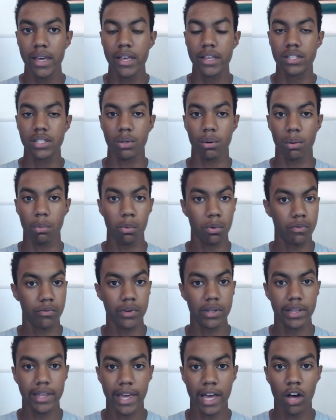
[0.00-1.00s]
So it would
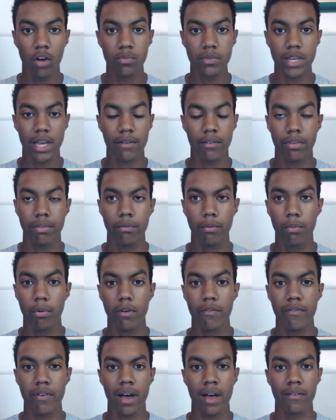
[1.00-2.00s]
really help to have a
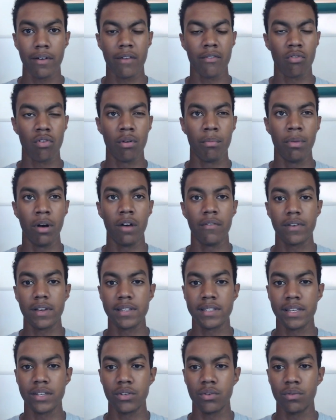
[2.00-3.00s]
3.55 or above,
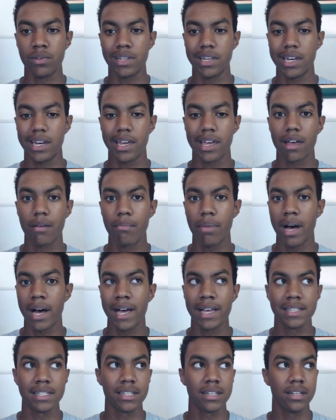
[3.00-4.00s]
because then you only need a
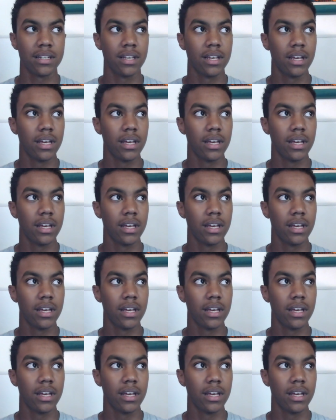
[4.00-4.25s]
composite